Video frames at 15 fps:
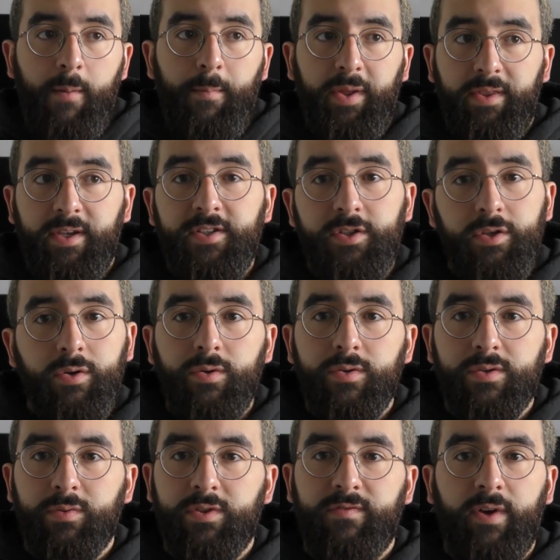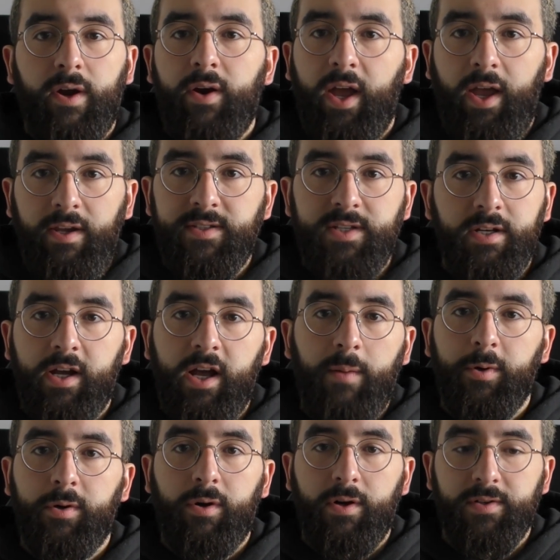but this news was very easy to
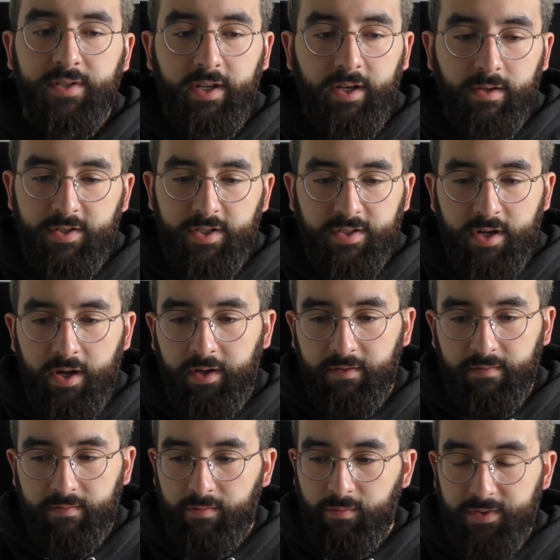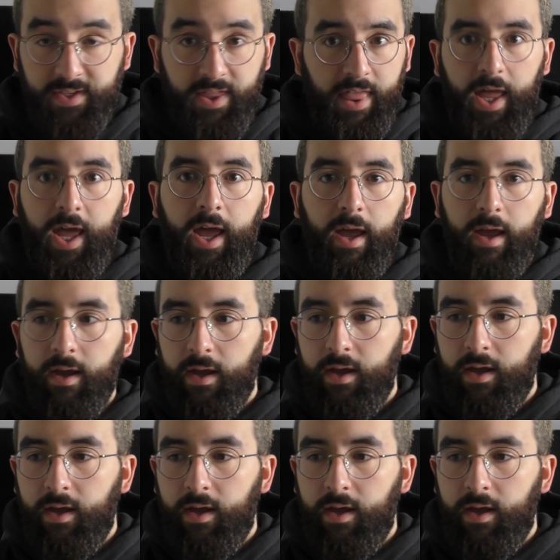come across and it just kind of was there.